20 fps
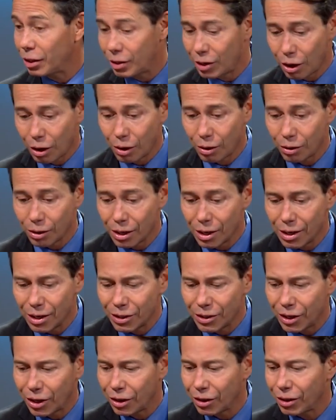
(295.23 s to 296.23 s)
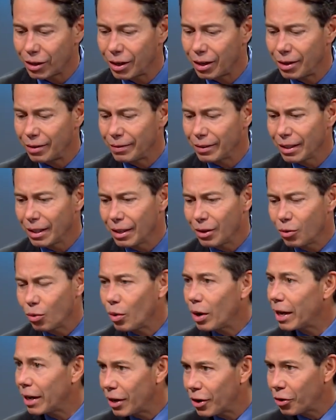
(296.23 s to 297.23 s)
Tell
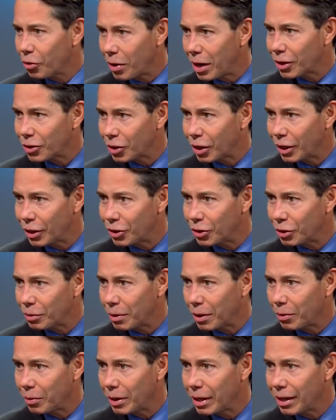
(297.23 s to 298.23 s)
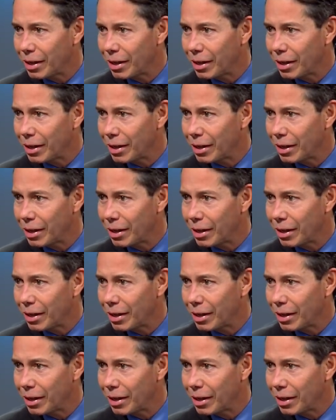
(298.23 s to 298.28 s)
Ray, congratulations, by the way.